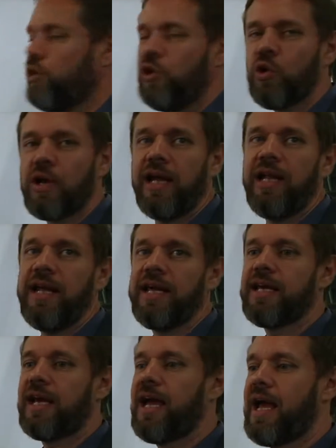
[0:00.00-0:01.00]
you can
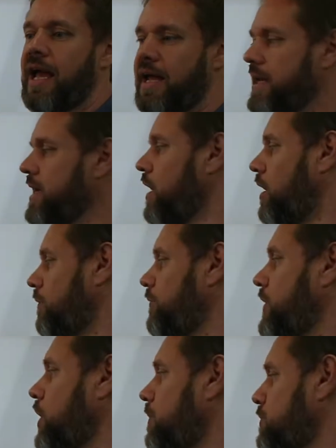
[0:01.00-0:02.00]
link any of
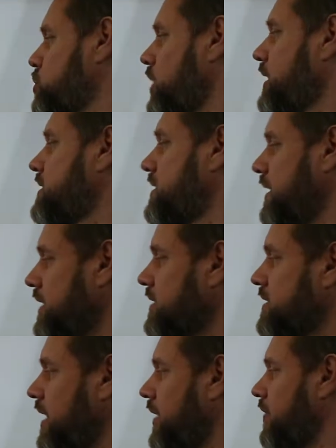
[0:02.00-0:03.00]
the objects
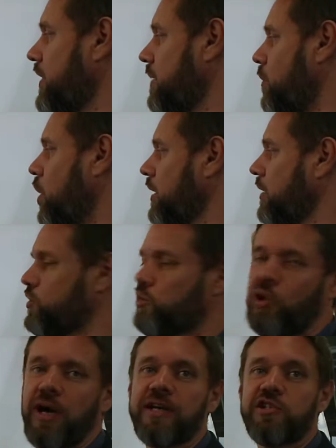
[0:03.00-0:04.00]
inside that model
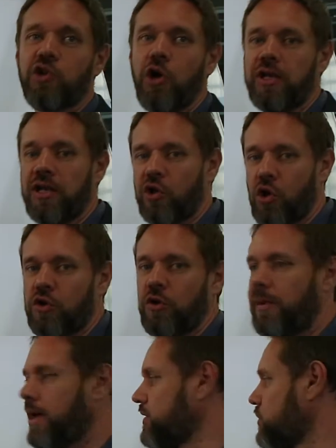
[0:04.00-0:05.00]
to external
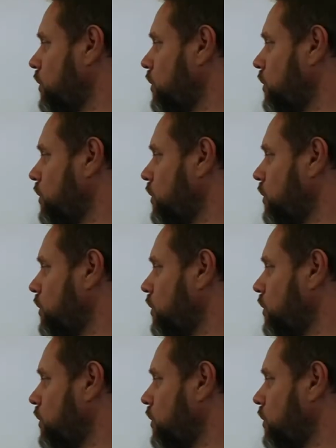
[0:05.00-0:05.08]
documents.